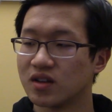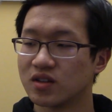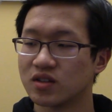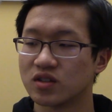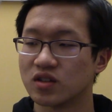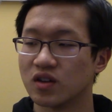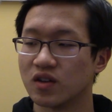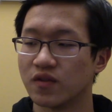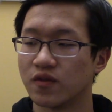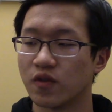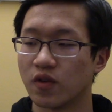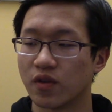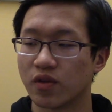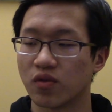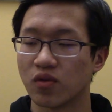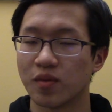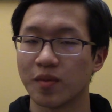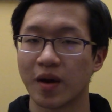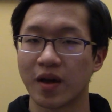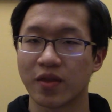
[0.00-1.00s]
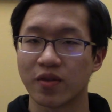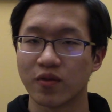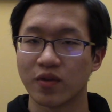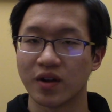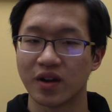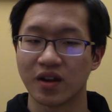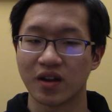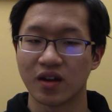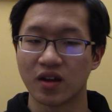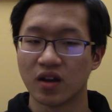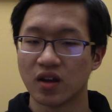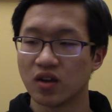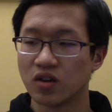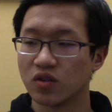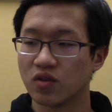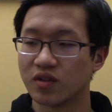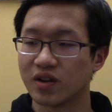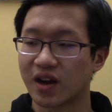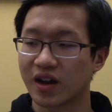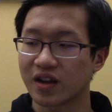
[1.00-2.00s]
So for 3x3,
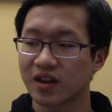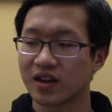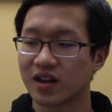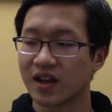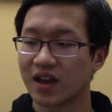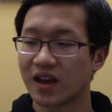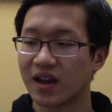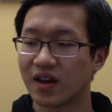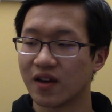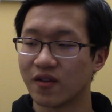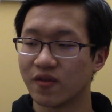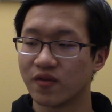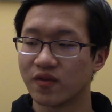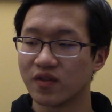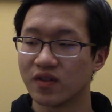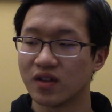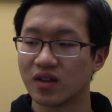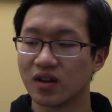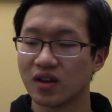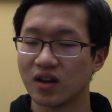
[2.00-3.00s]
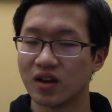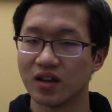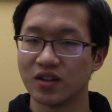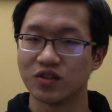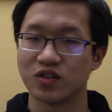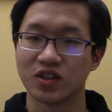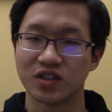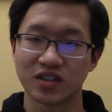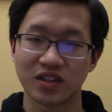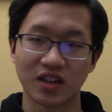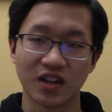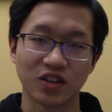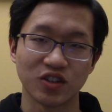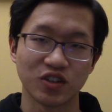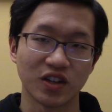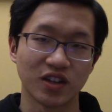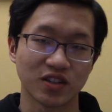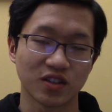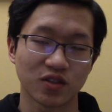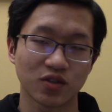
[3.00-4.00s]
you're not going to have just an
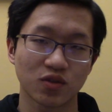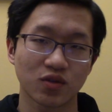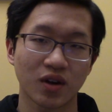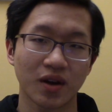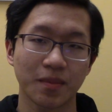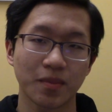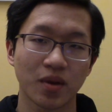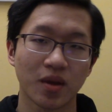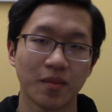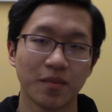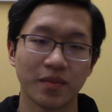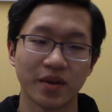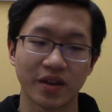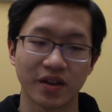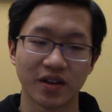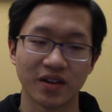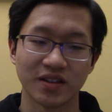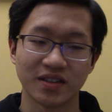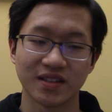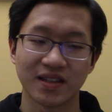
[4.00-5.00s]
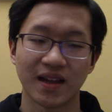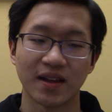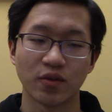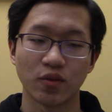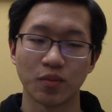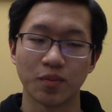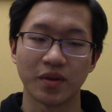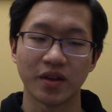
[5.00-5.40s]
adjacent swap, because that would